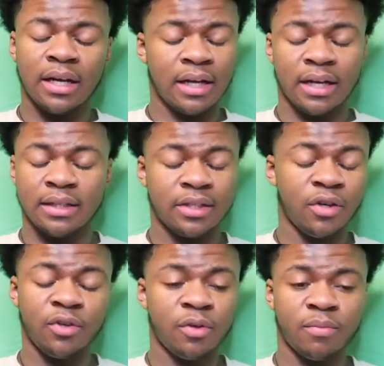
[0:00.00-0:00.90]
I
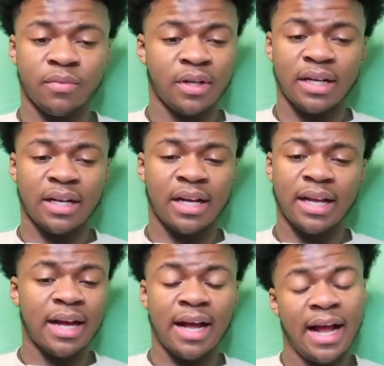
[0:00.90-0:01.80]
told them, I,
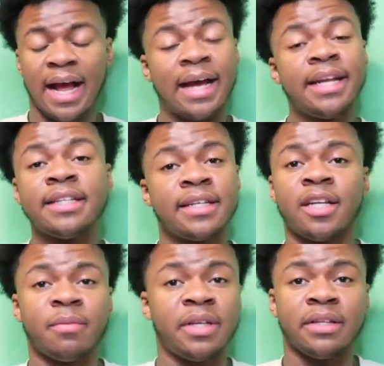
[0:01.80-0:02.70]
I didn't tell
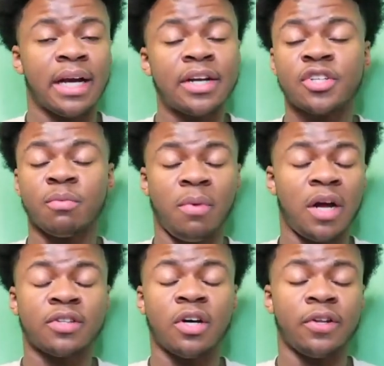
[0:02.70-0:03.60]
them anything. I just
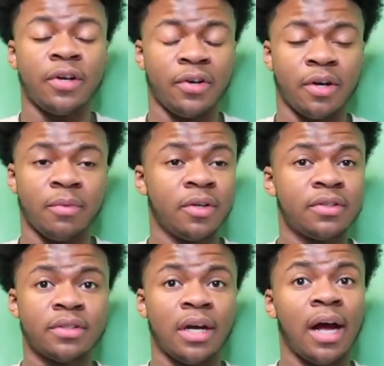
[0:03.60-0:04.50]
blocked all their numbers.